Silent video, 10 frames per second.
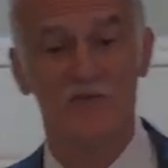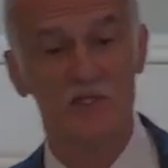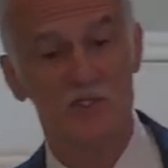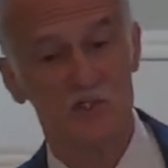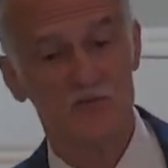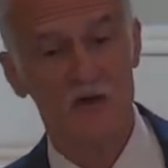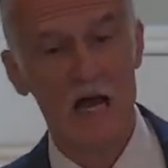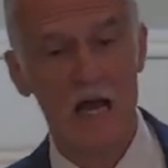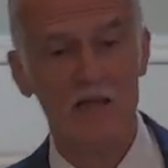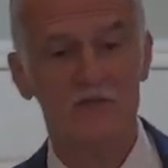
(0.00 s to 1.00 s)
In
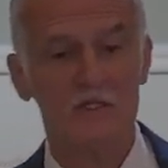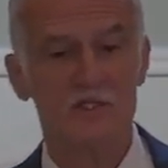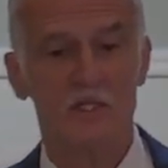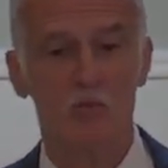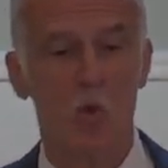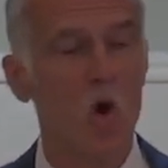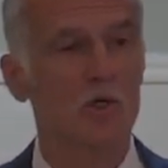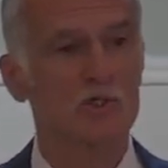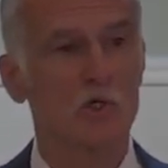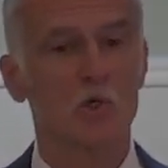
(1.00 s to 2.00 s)
Ephesians 5, he said,
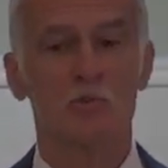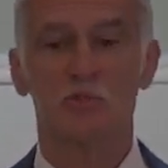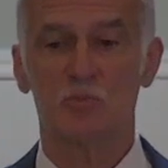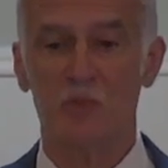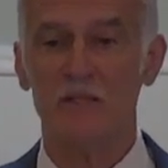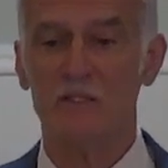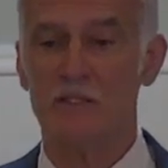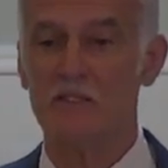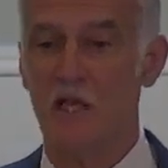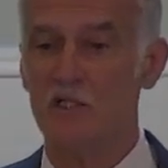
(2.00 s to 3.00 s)
Walk
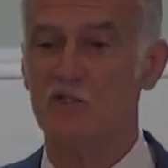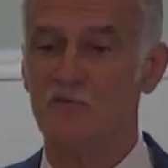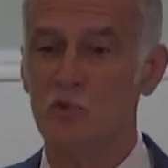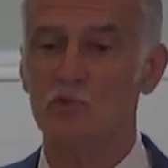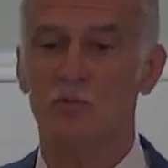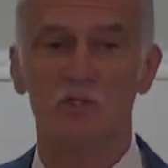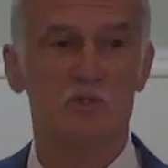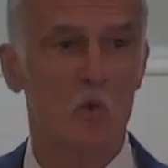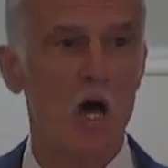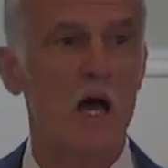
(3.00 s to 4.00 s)
circumspectly, not as fools
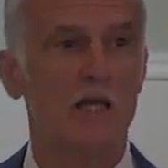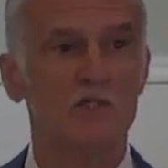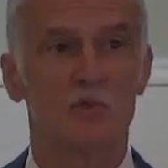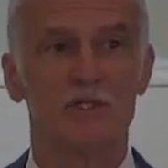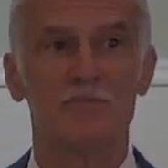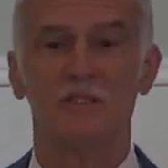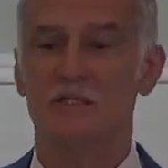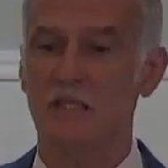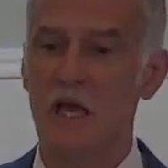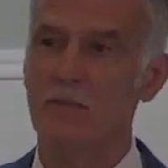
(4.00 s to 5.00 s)
but as wise,
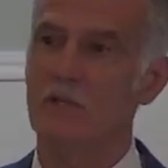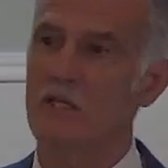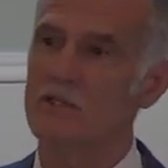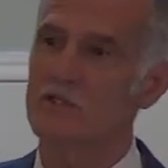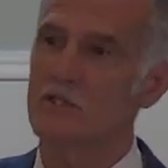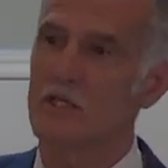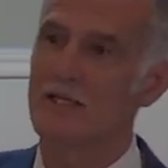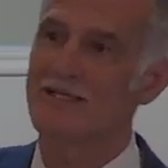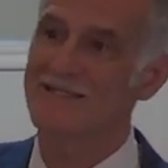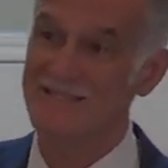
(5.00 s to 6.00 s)
redeeming the time because
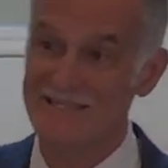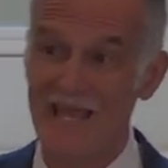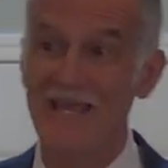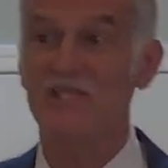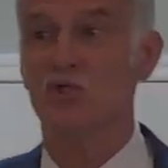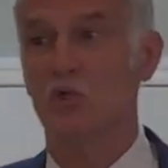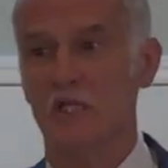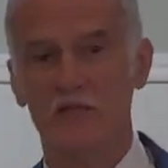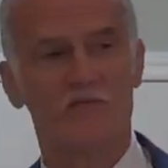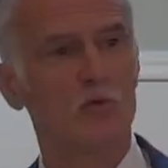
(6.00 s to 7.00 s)
the
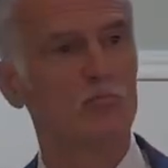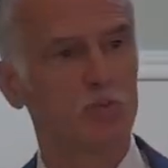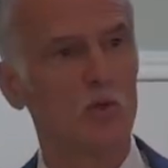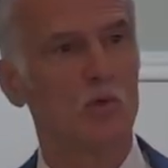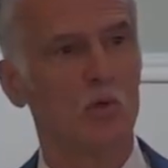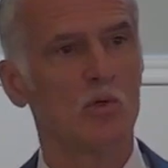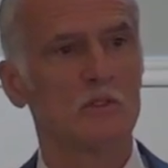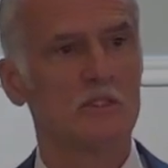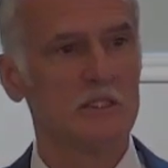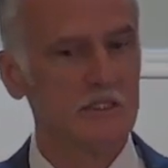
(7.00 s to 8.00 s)
days are evil,
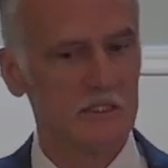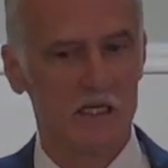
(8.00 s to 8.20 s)
plural.